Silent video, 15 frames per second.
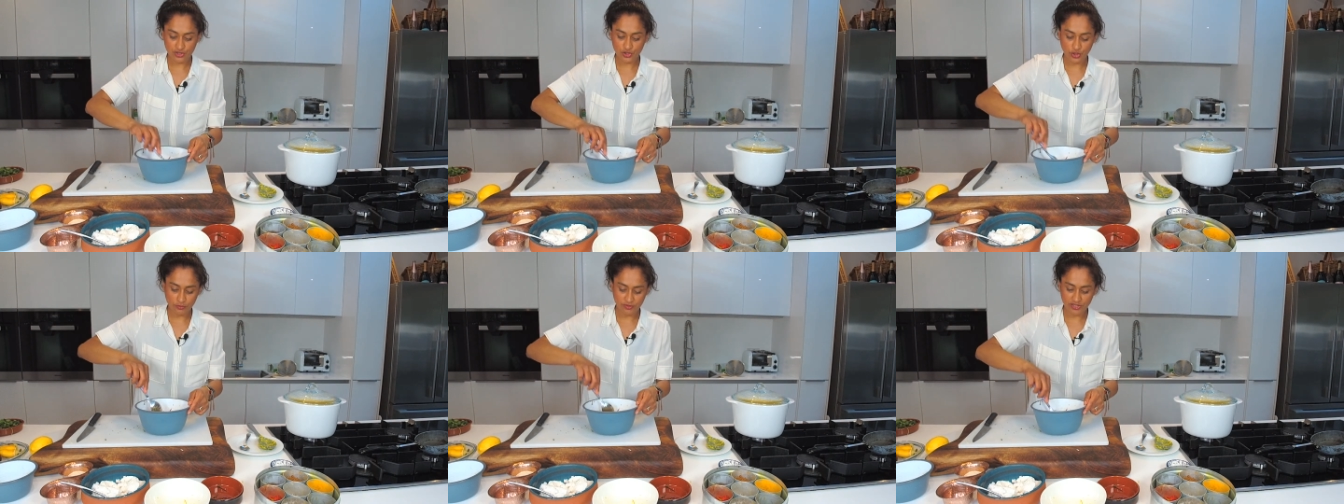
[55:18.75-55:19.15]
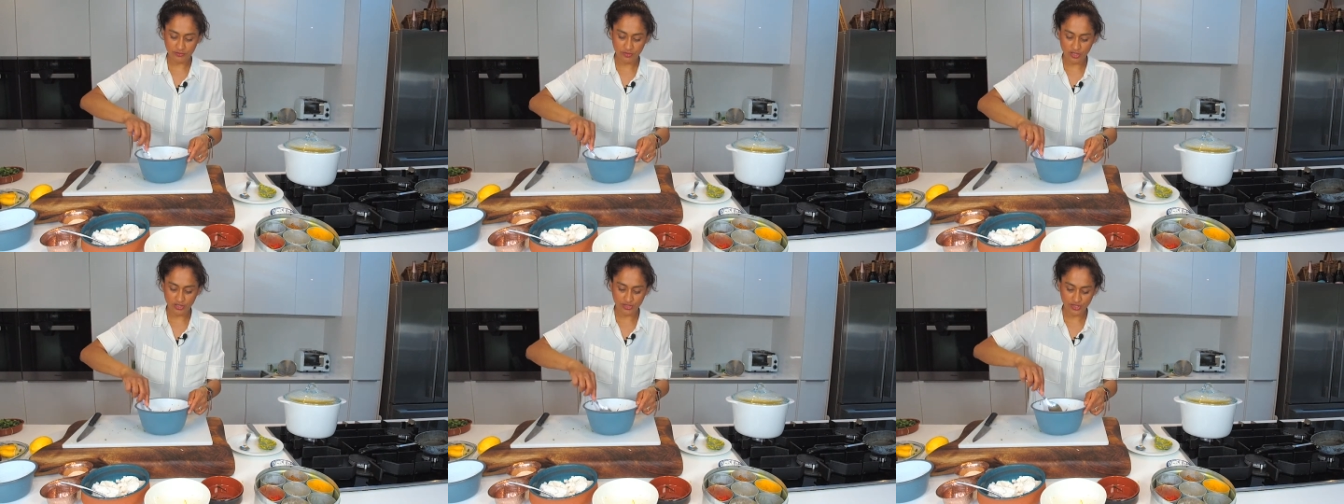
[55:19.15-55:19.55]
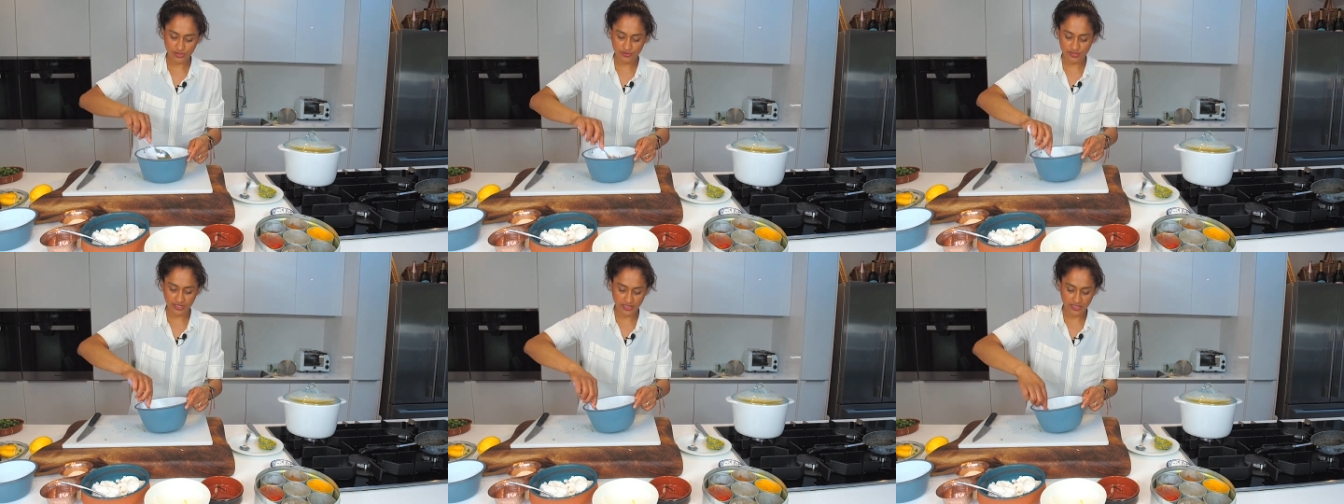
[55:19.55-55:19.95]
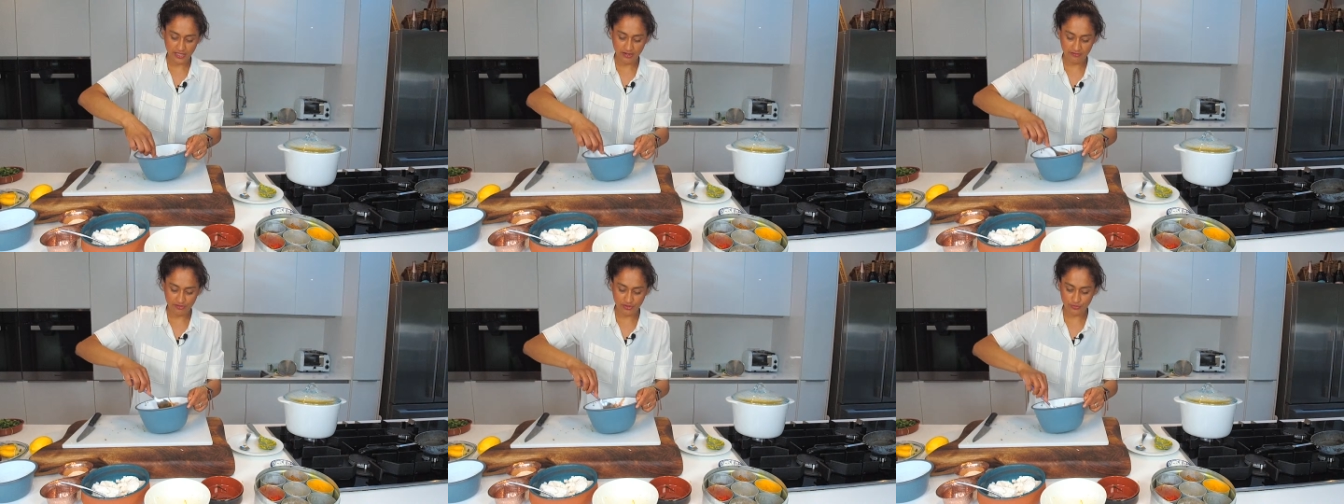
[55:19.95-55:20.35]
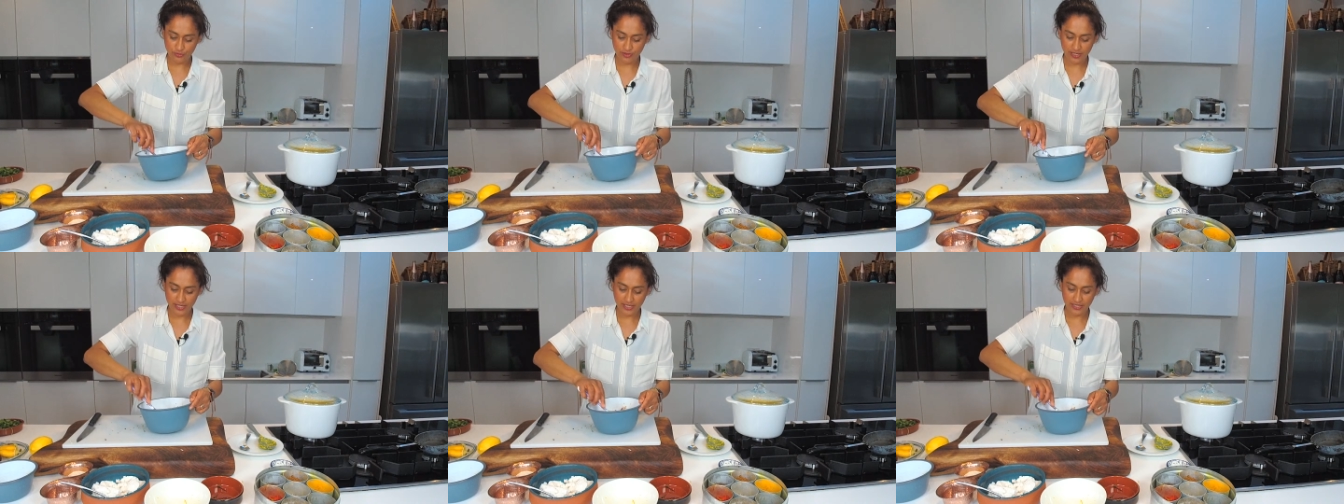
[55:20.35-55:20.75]
chopped tomatoes in there as
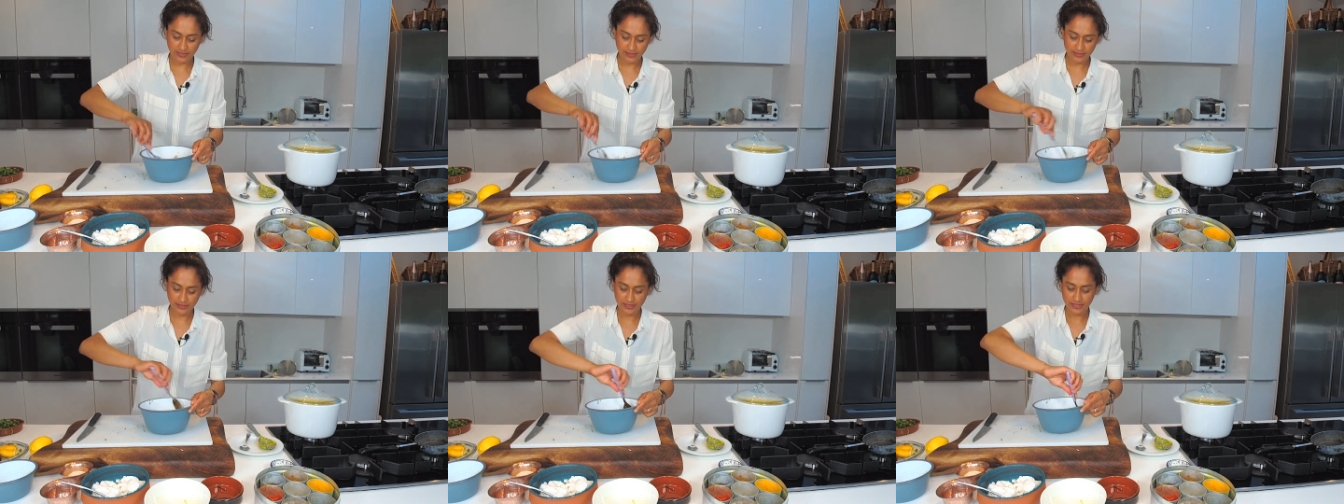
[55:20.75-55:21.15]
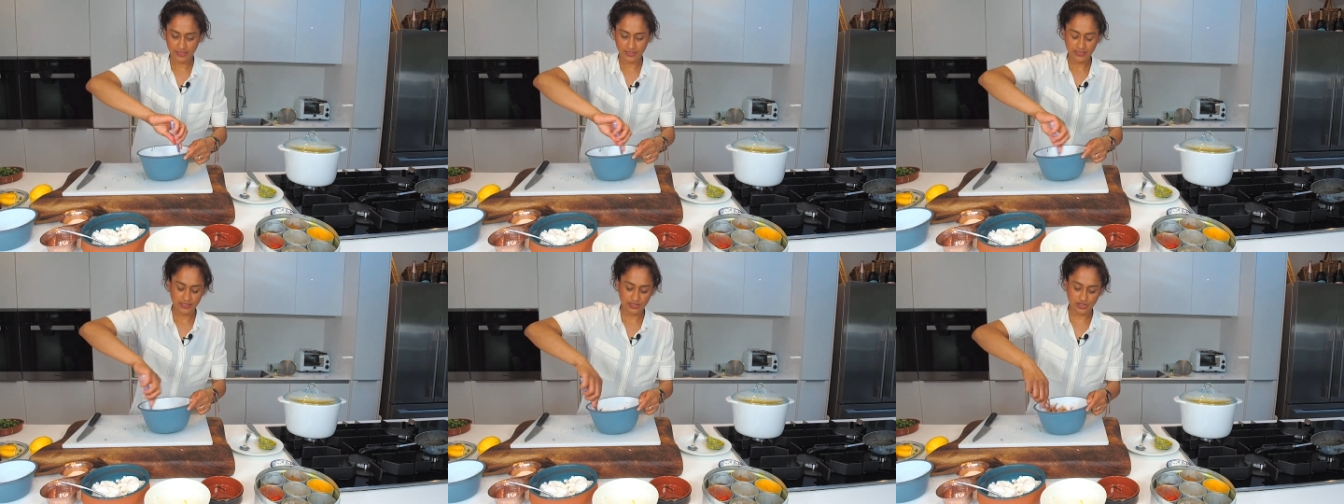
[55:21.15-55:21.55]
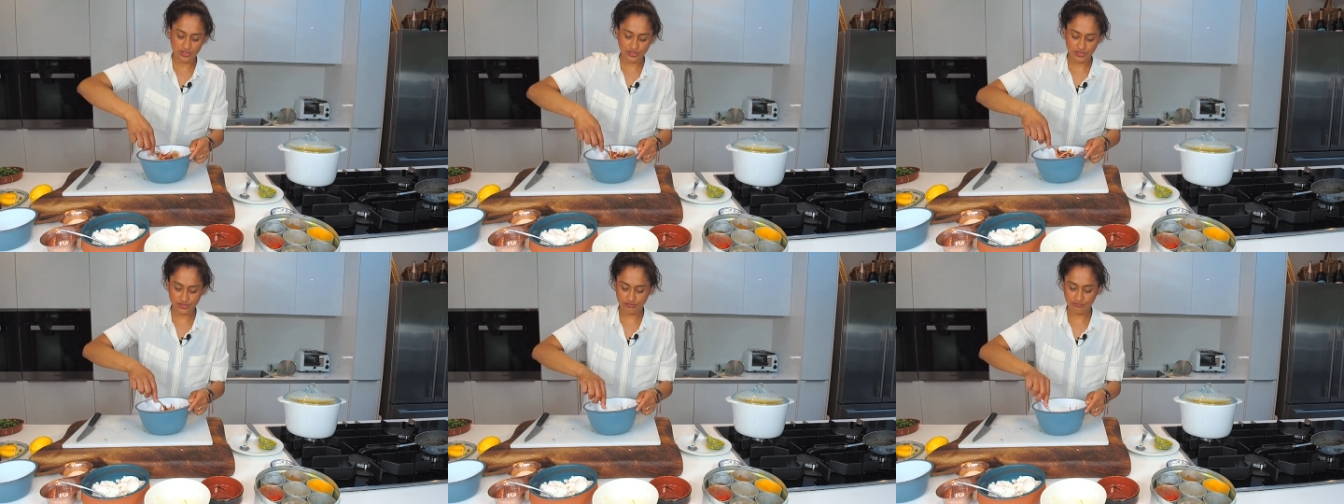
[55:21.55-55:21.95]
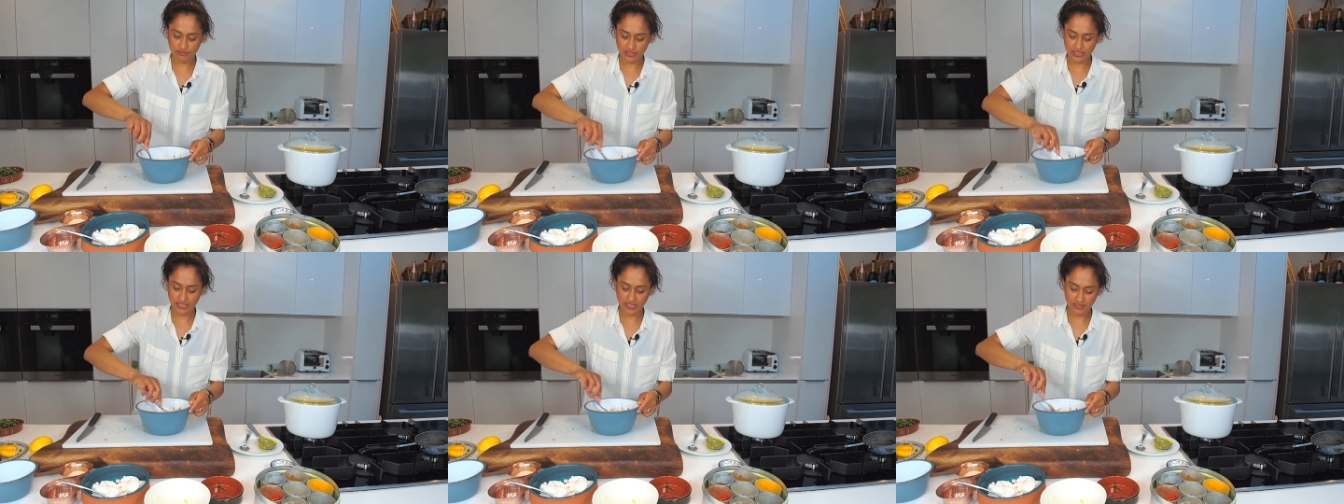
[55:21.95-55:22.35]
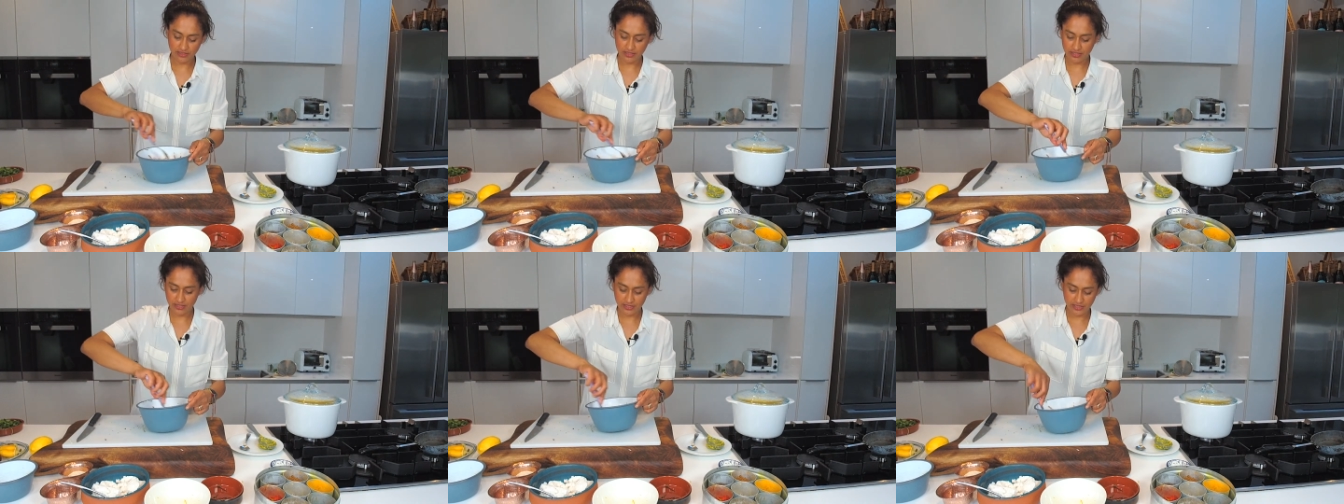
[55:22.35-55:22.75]
well. It's just a really
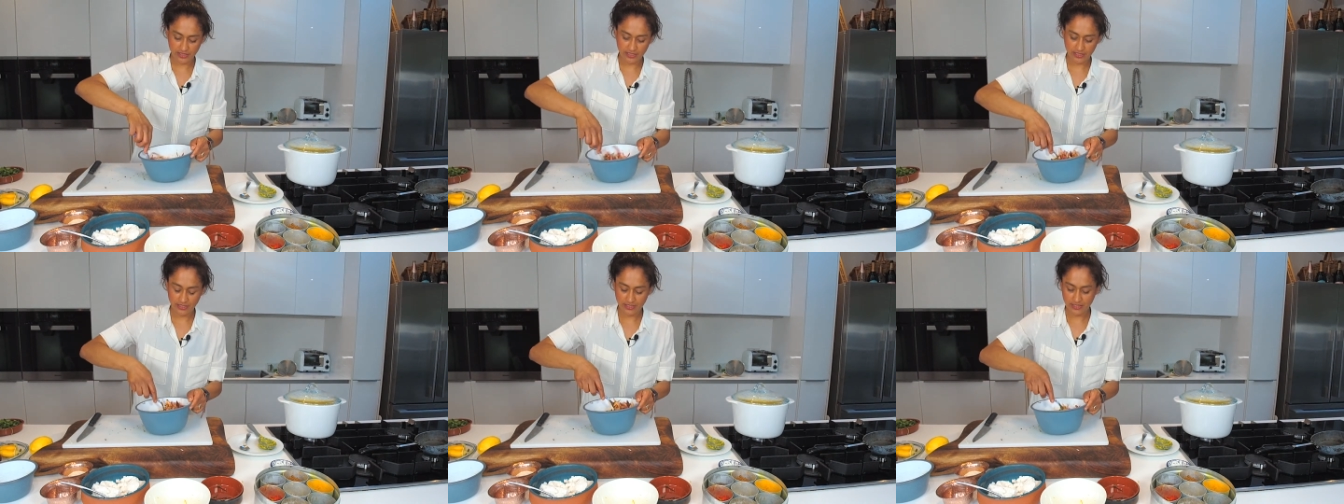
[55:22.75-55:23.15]
nice,